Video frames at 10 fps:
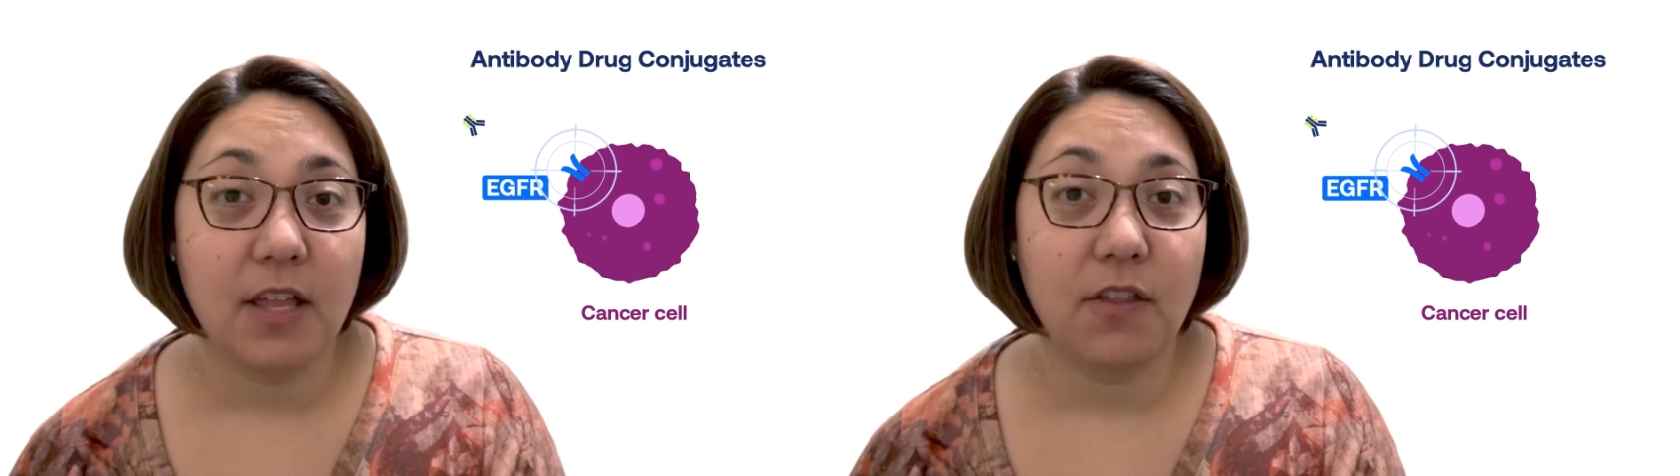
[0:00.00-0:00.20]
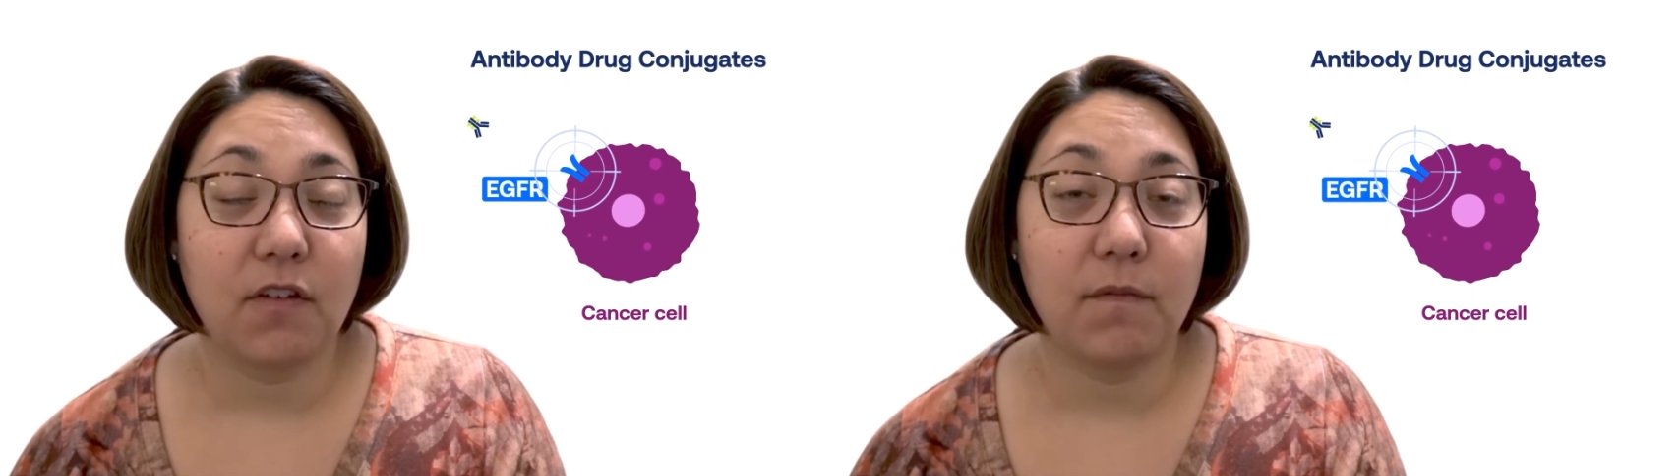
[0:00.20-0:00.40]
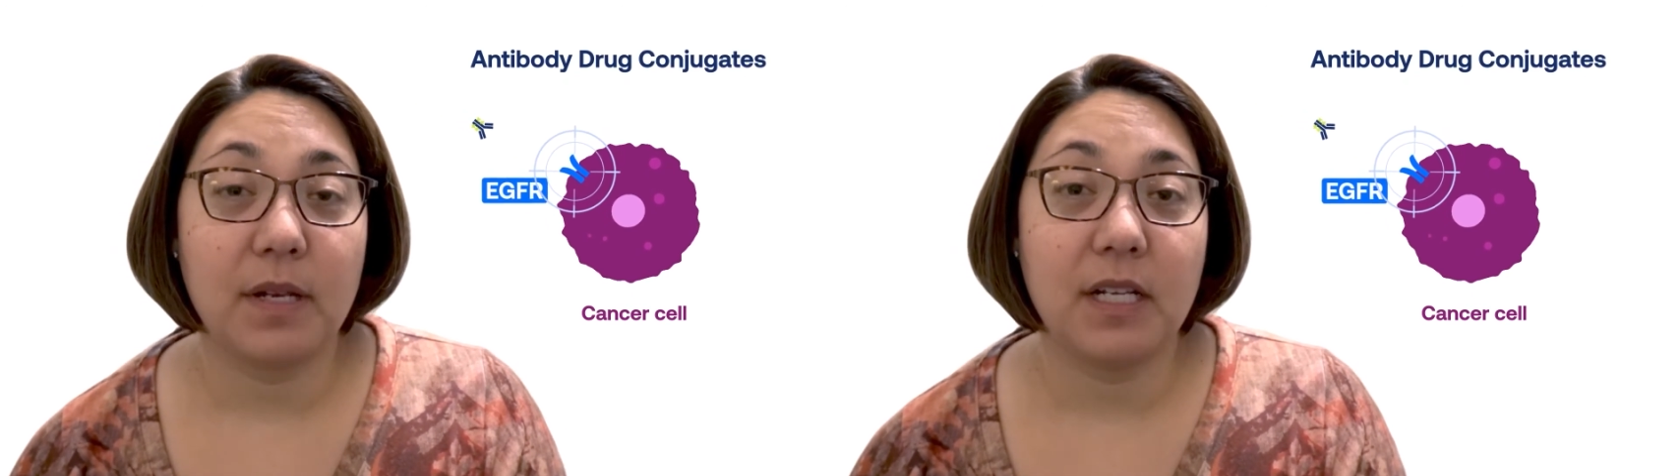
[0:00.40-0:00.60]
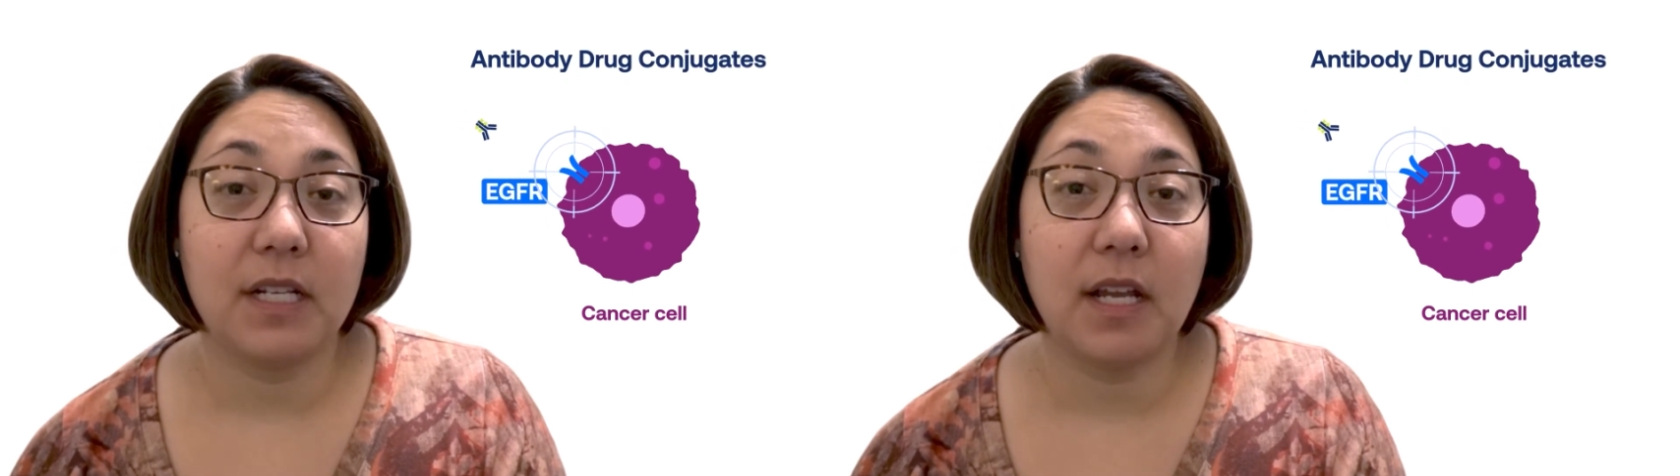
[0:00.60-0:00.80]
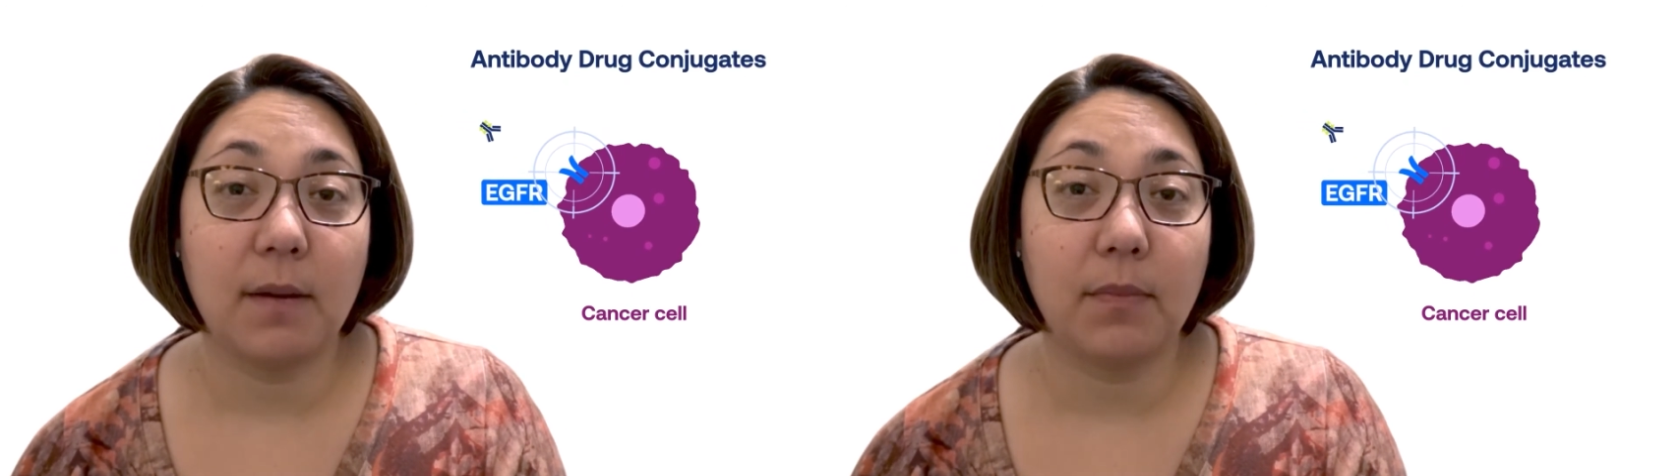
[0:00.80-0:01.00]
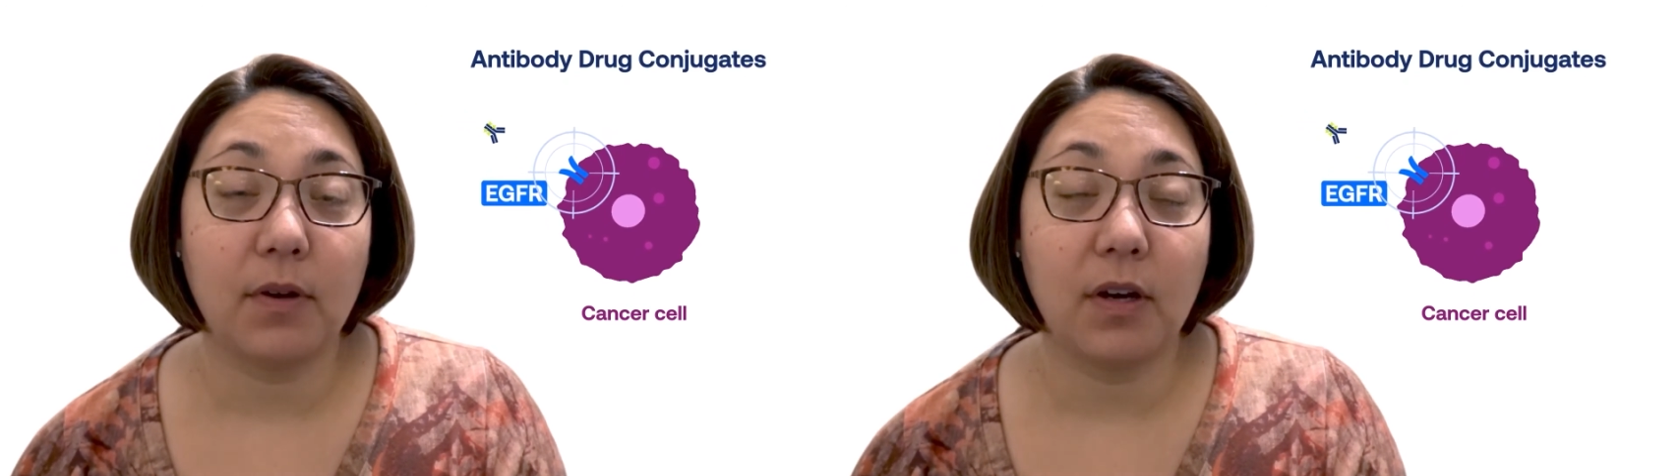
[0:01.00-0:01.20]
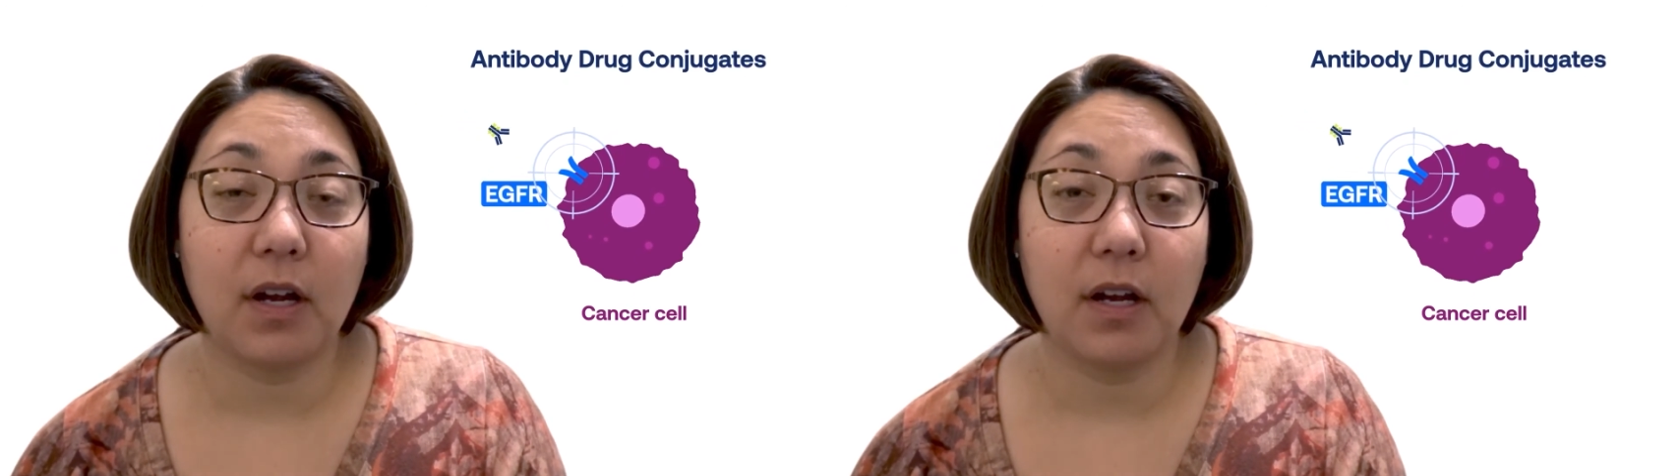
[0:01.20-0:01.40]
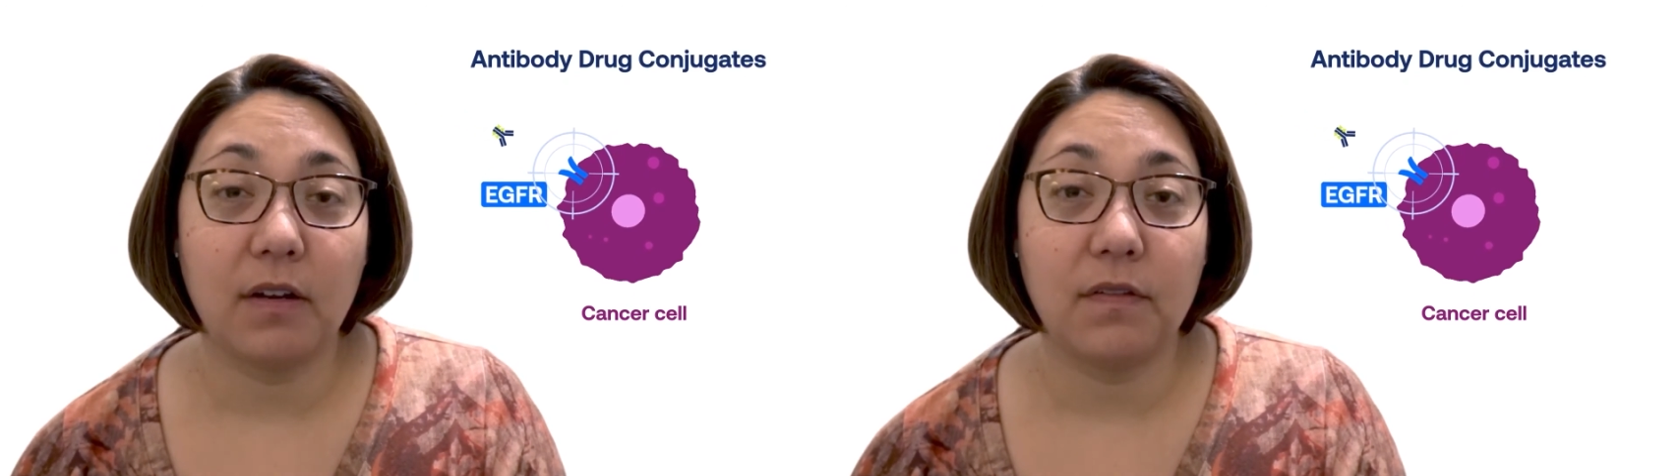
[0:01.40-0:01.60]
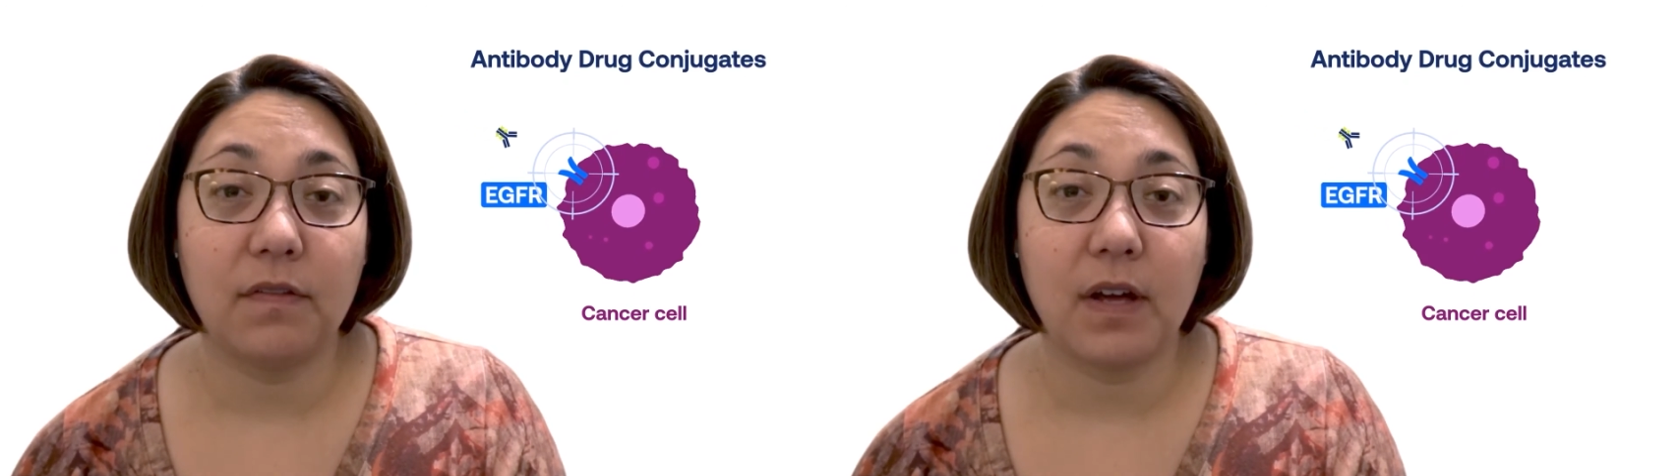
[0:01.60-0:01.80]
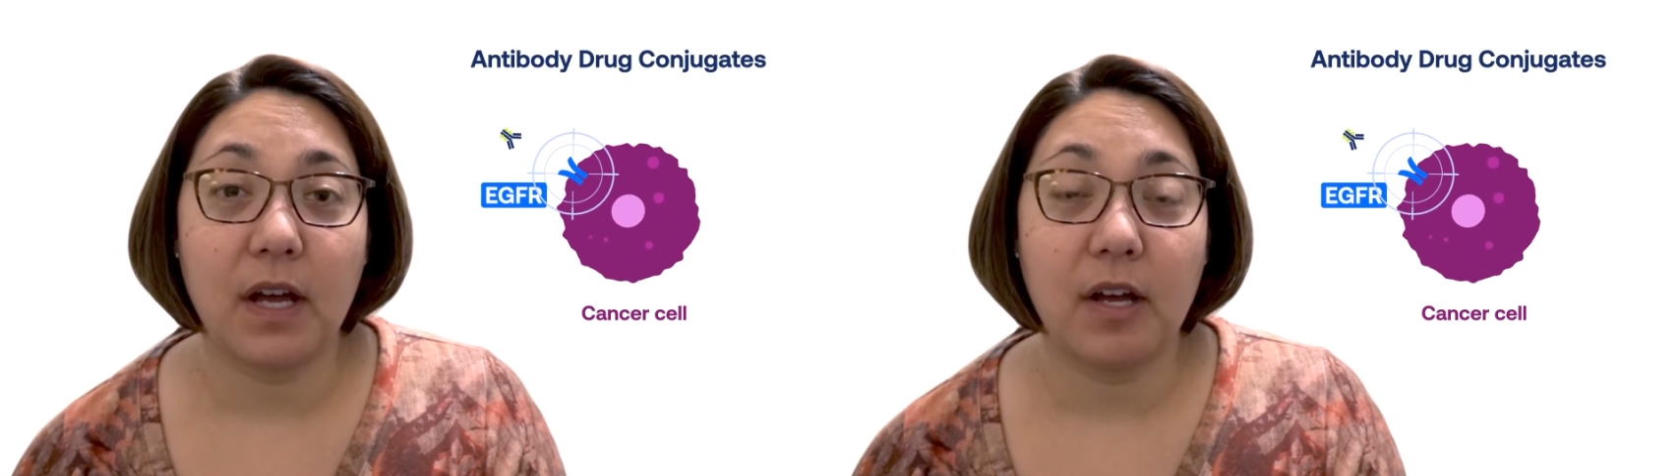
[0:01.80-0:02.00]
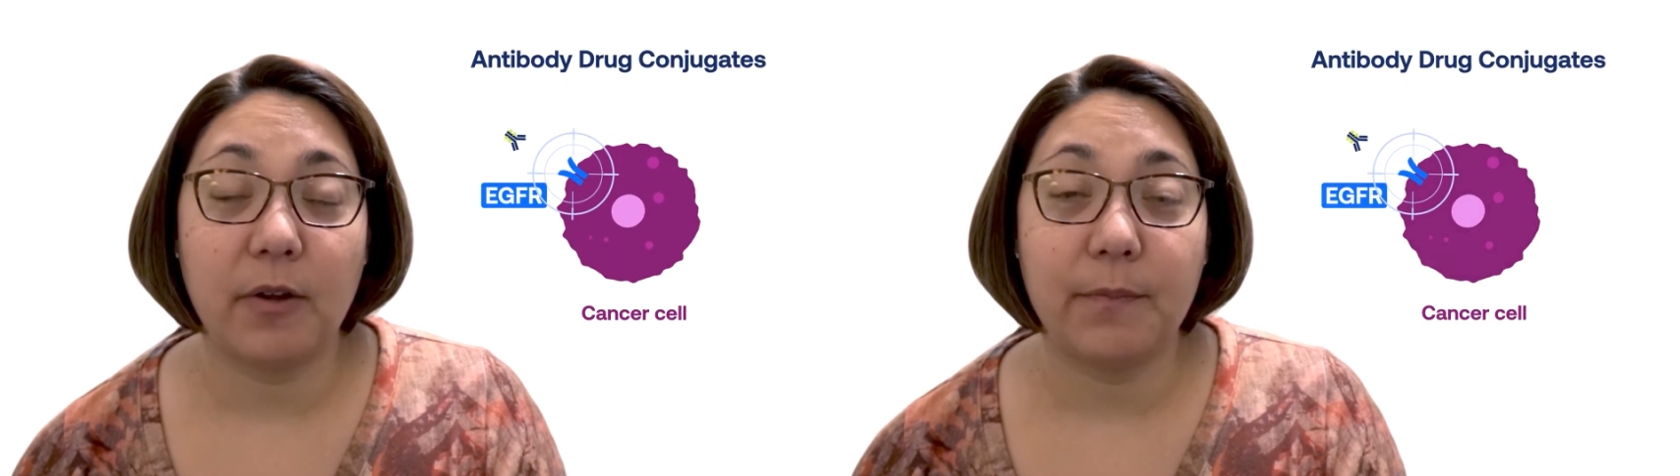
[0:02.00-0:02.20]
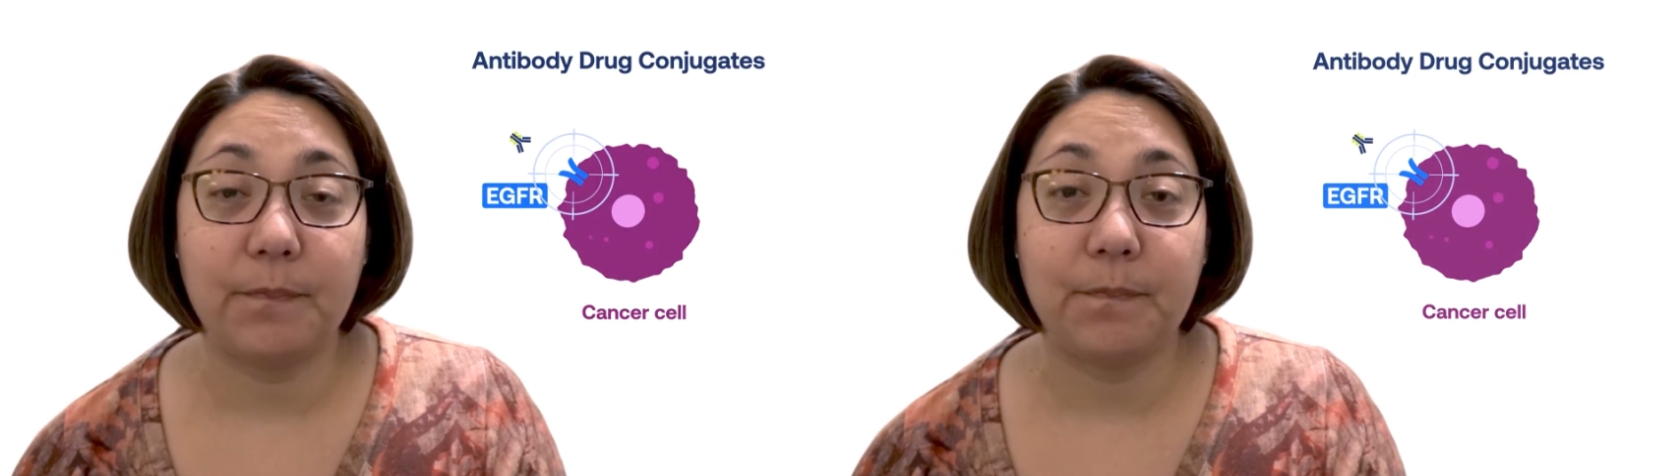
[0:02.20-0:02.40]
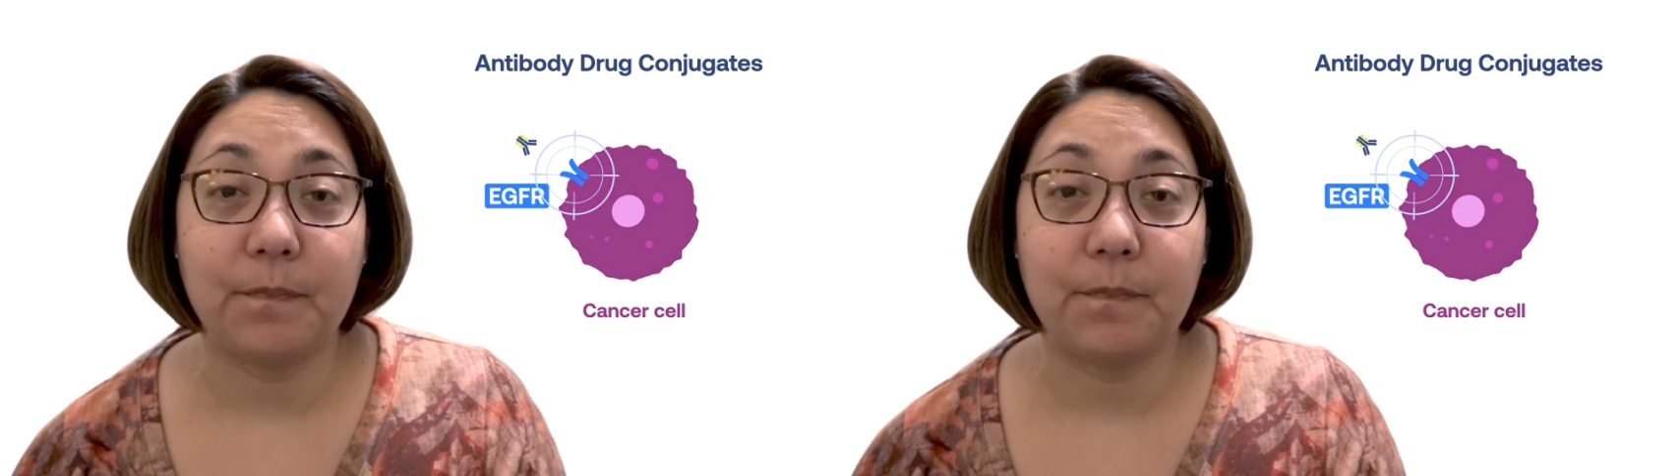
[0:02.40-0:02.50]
There have been a number of um,